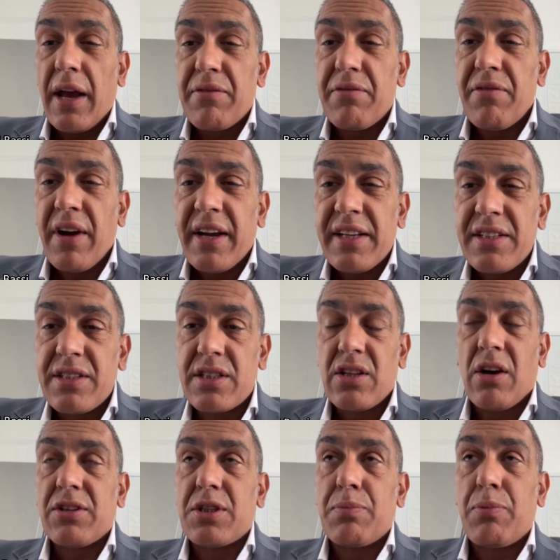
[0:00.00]
head veins
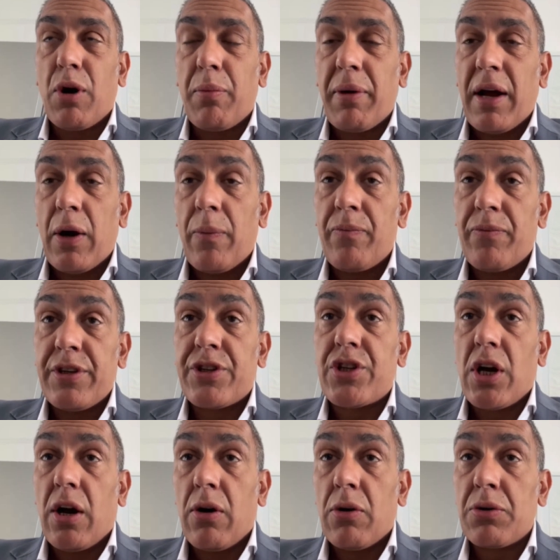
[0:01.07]
start to pop out, the
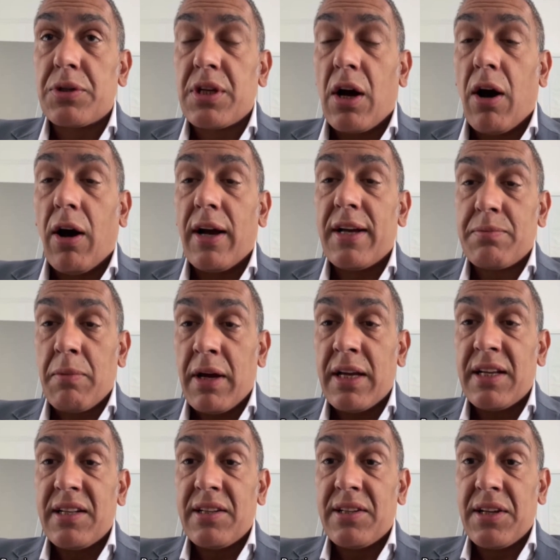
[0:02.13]
child's eyes
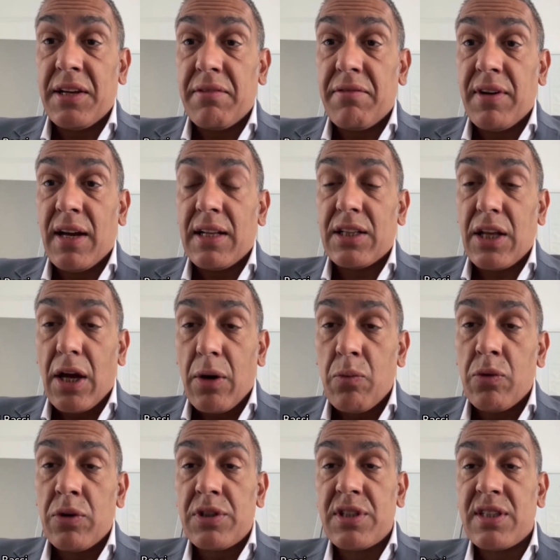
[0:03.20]
may deviate
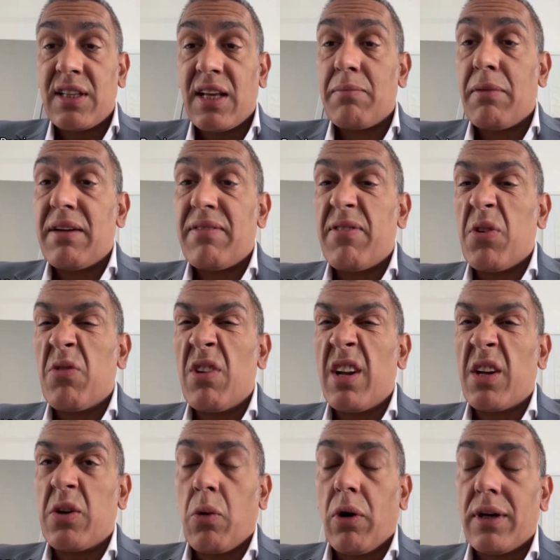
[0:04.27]
downwards, they may feel
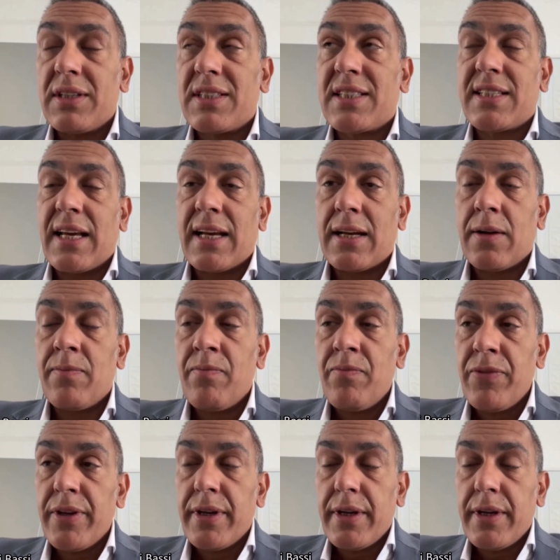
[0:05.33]
really quite sick.